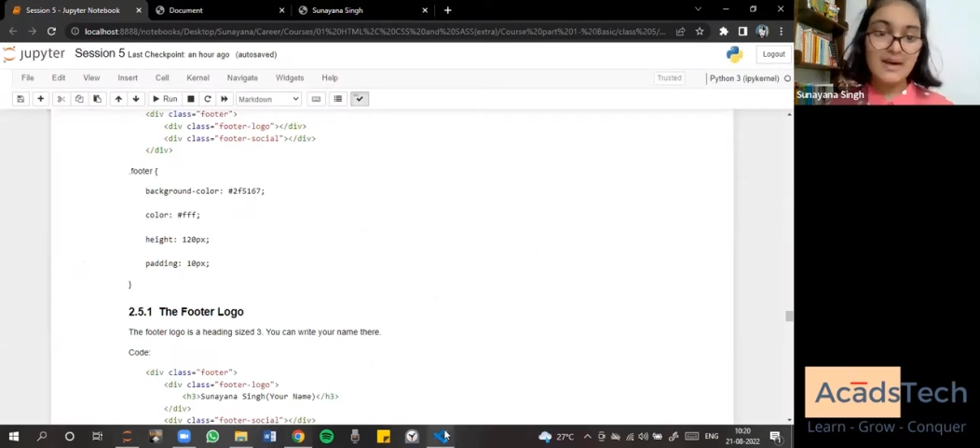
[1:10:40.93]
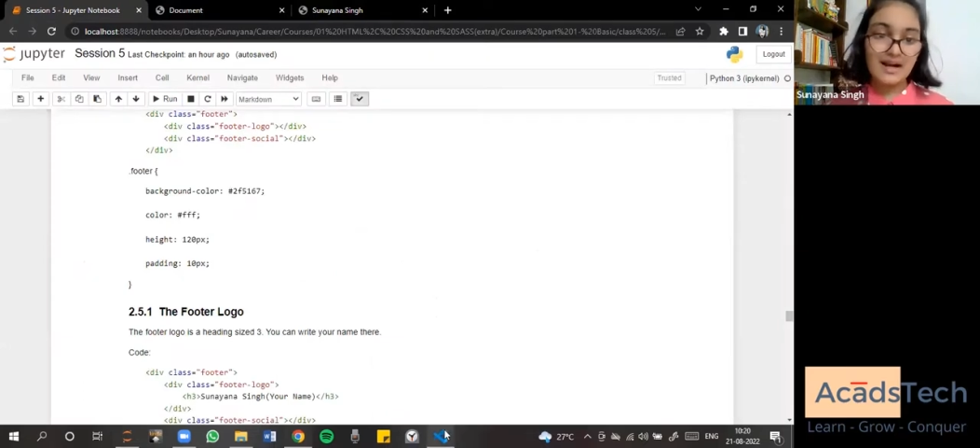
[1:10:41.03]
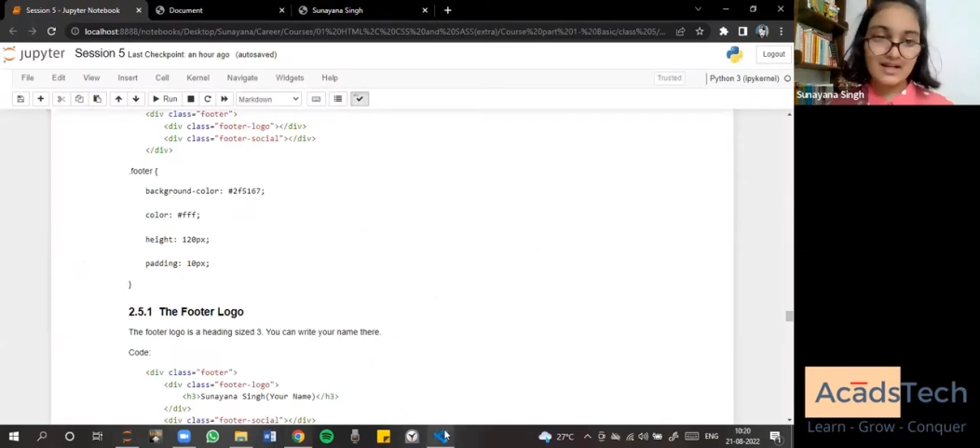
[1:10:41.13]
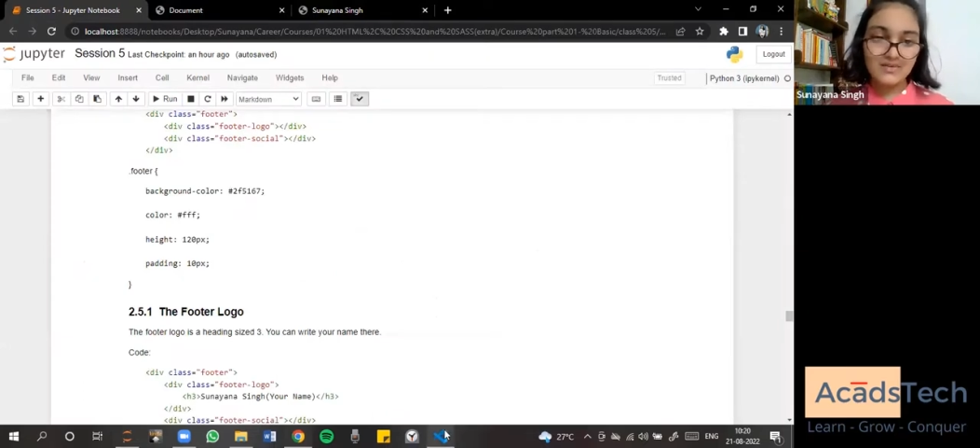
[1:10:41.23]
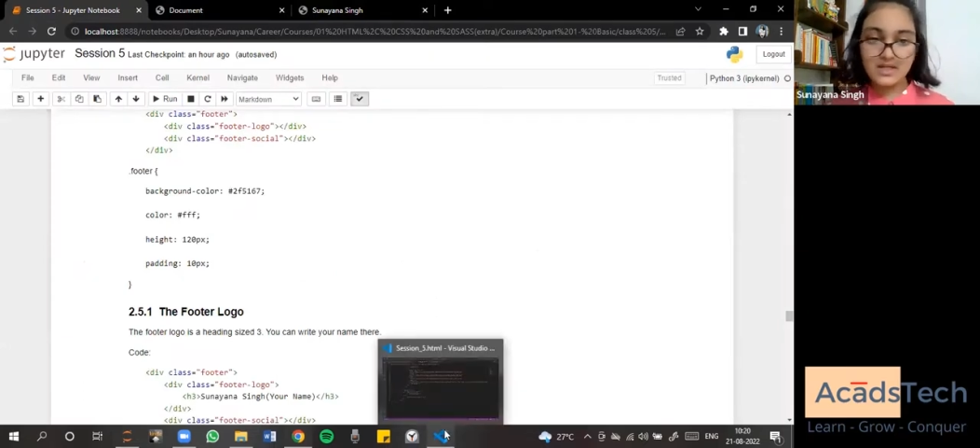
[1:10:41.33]

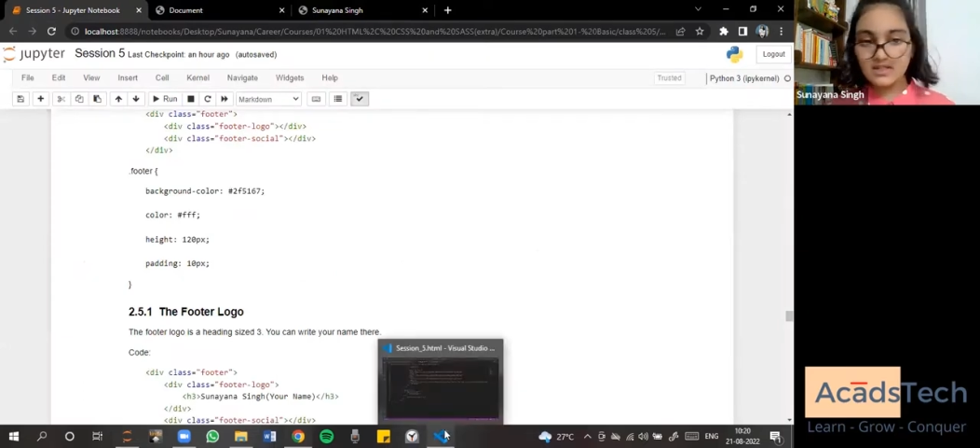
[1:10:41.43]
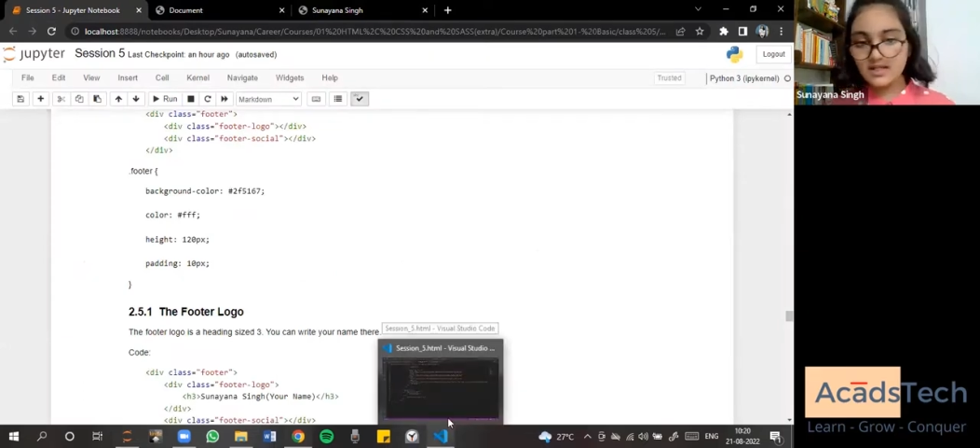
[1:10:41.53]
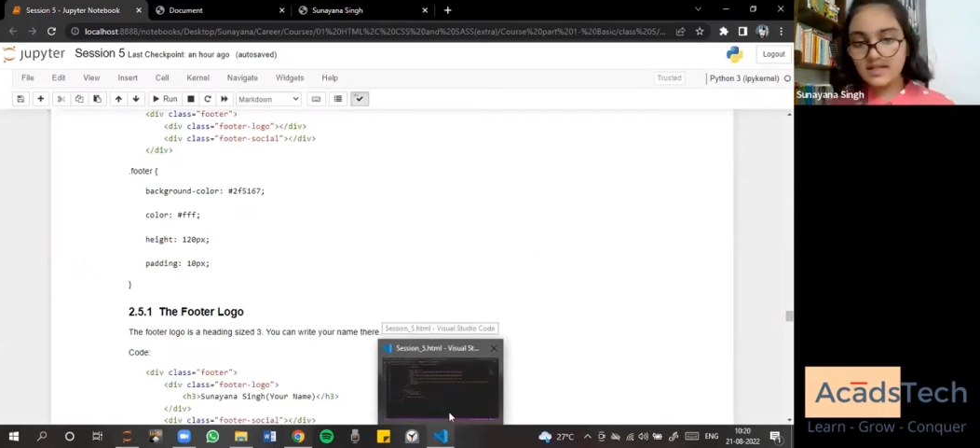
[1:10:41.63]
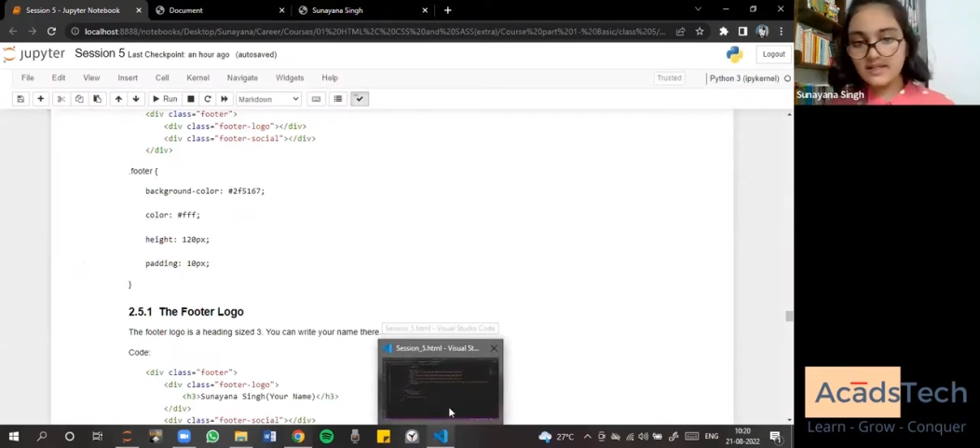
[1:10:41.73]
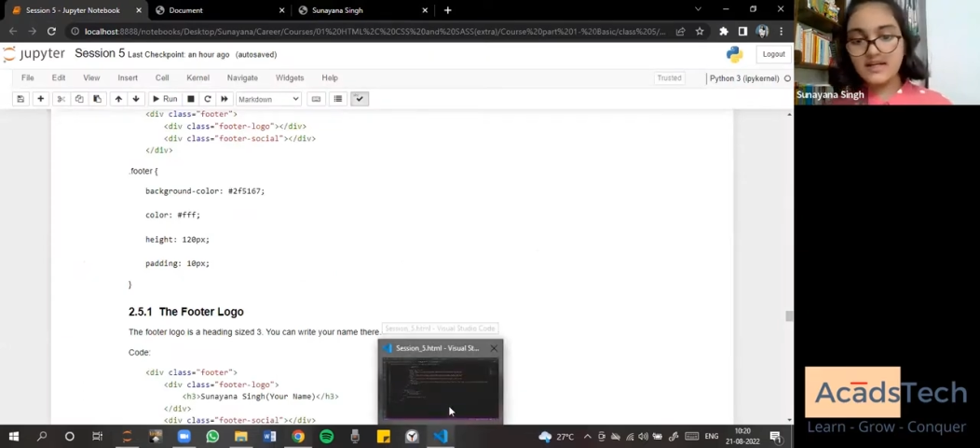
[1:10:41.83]
background
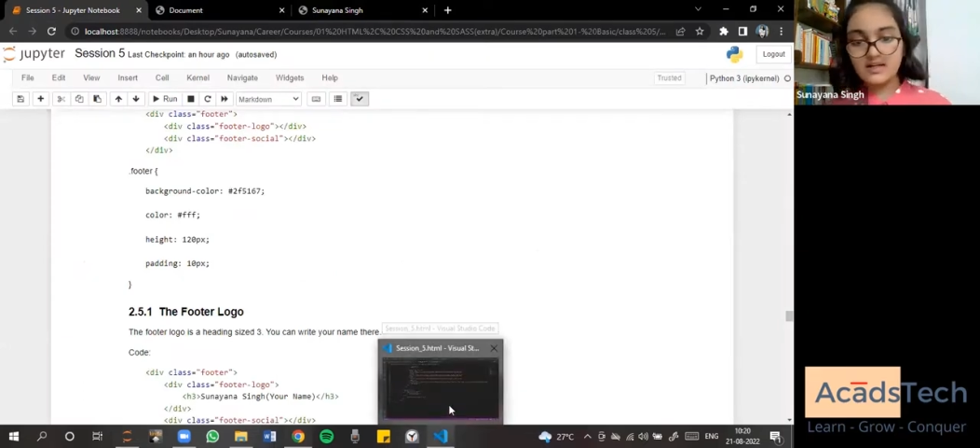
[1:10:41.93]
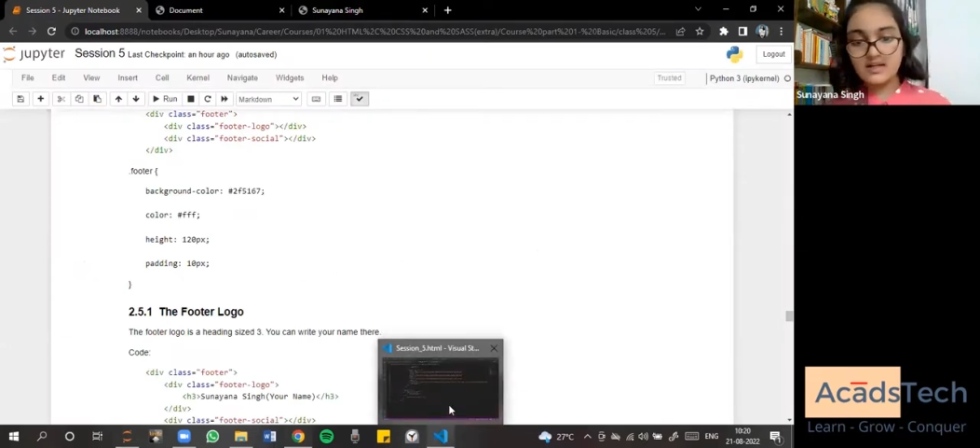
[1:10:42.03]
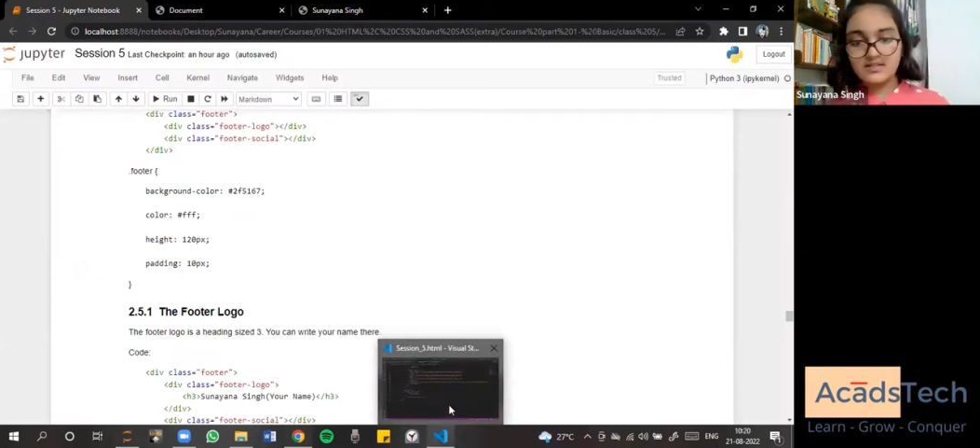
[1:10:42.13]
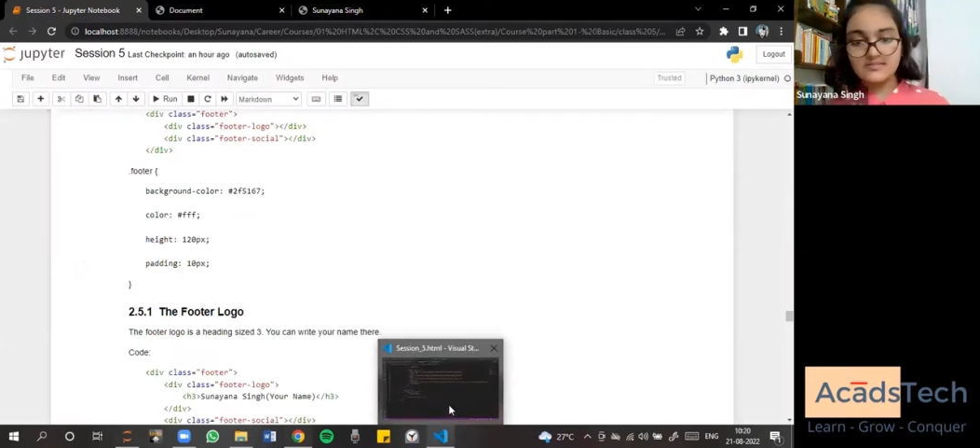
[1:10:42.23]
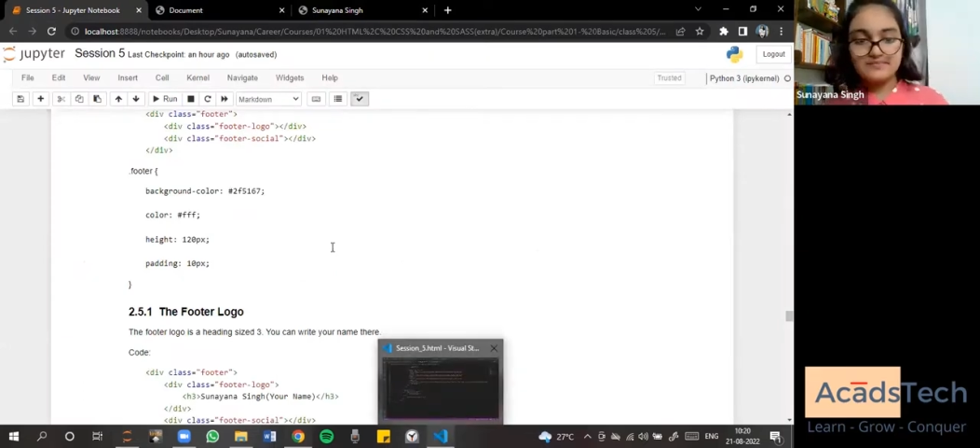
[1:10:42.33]
color and the
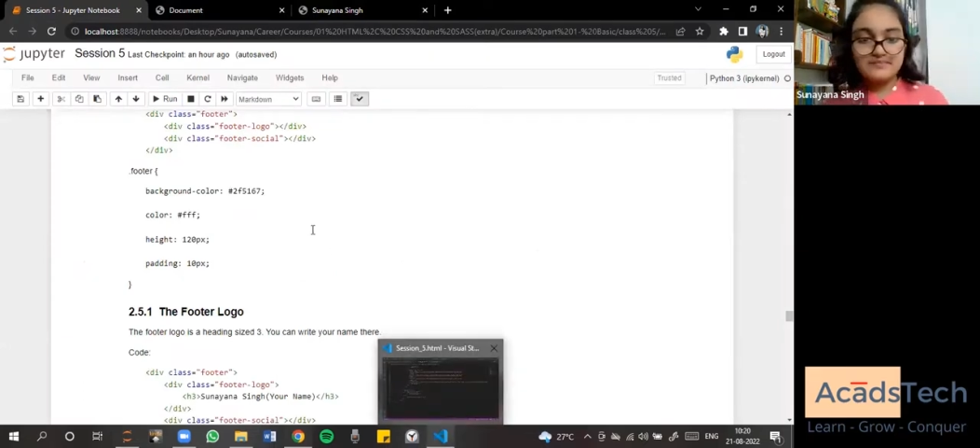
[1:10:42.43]
color